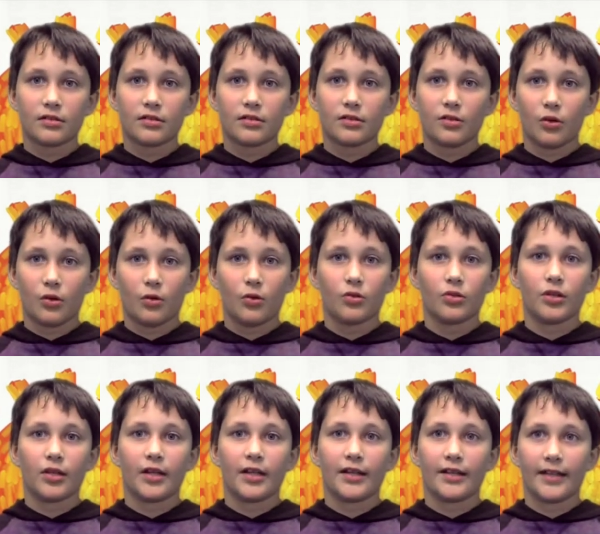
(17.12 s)

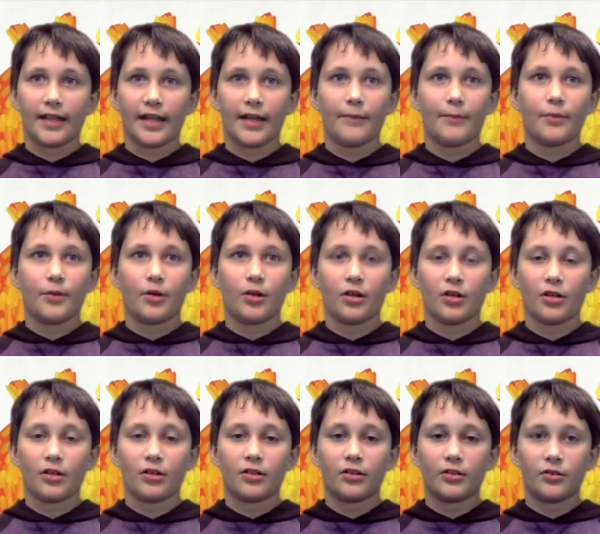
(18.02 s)
cold, and damp
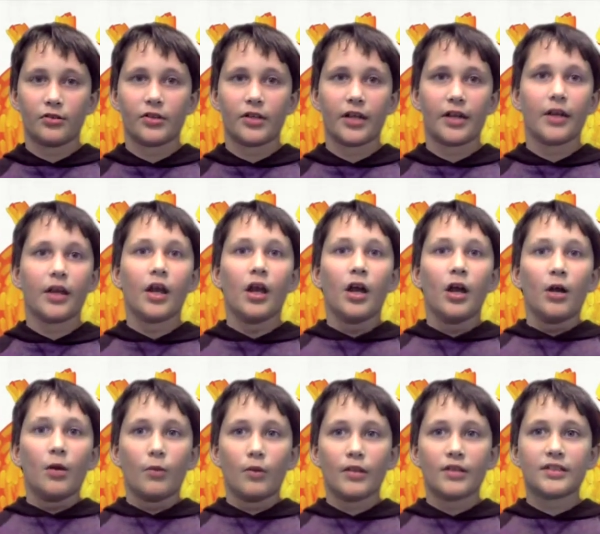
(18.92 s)
on Tuesday.
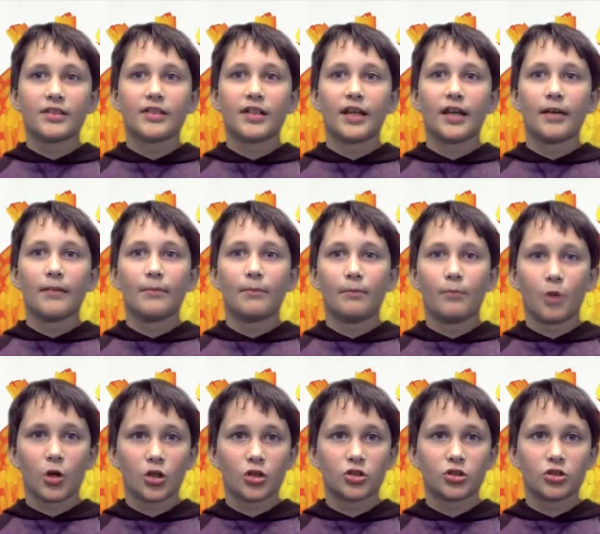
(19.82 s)
Wednesday,
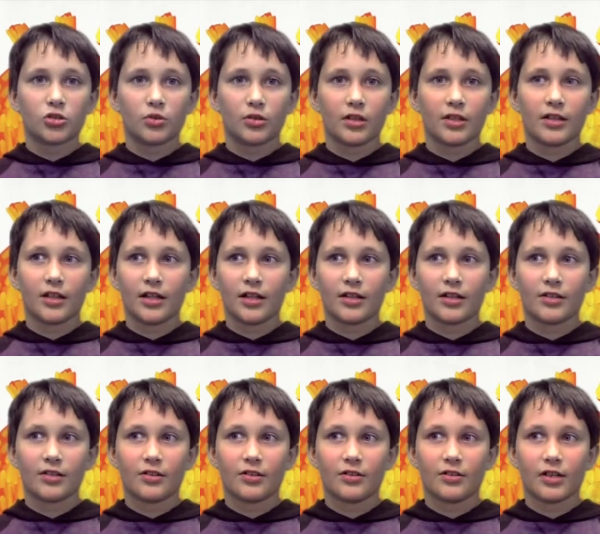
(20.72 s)
March
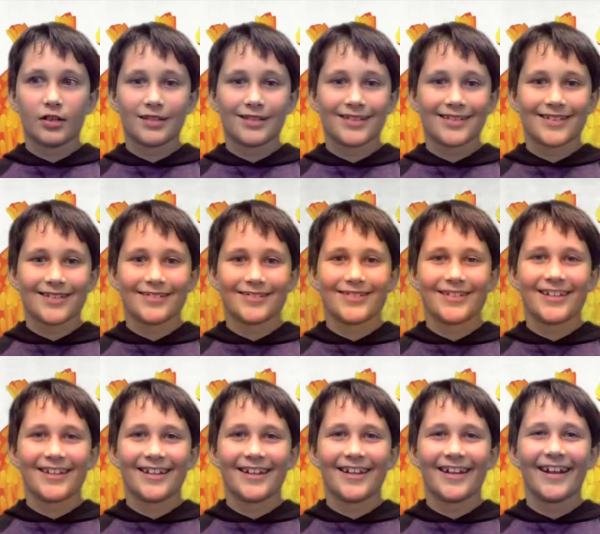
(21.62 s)
29th,
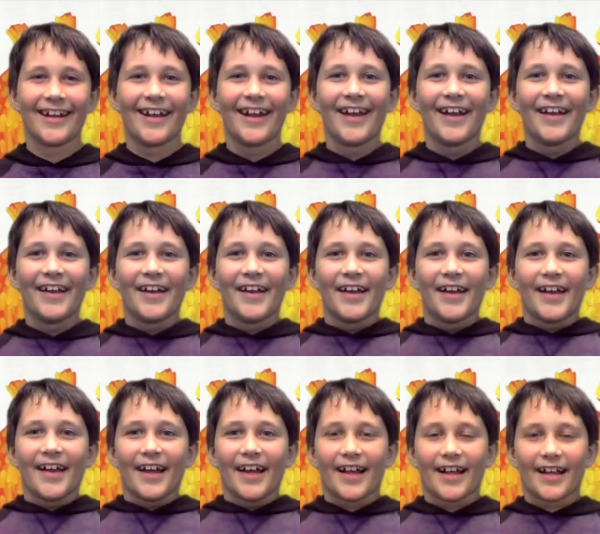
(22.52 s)
2017,
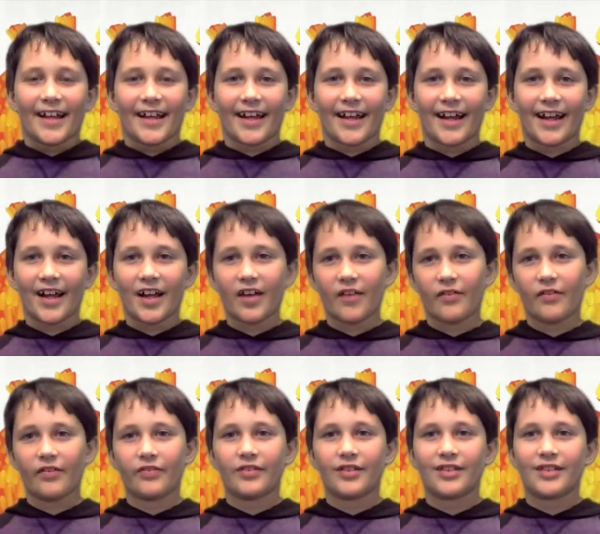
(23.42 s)
had a high of
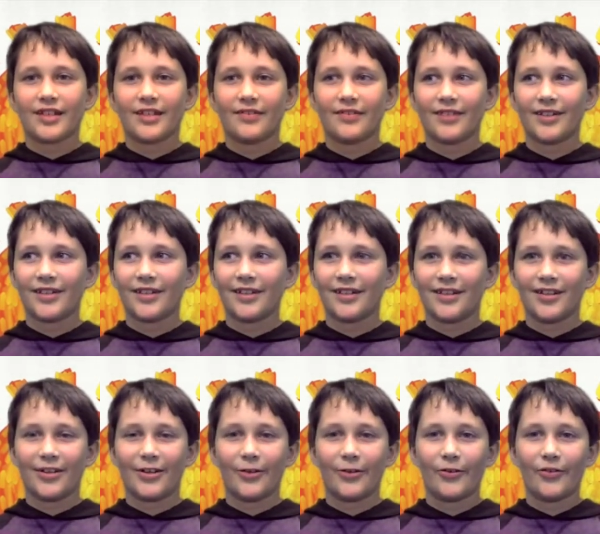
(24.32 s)
57 and a
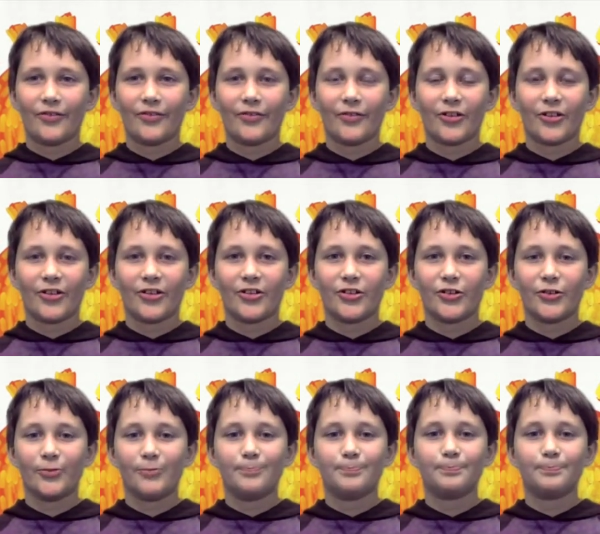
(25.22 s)
low of 42.